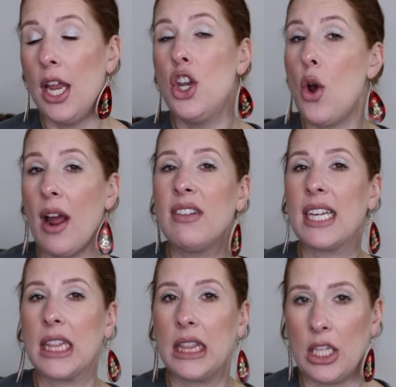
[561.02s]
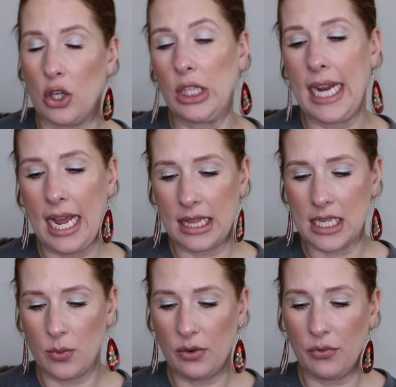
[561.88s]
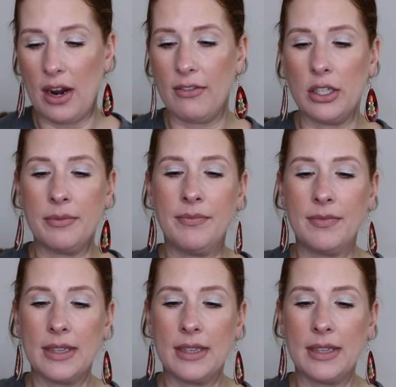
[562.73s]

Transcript: No, I've like literally had this one forever.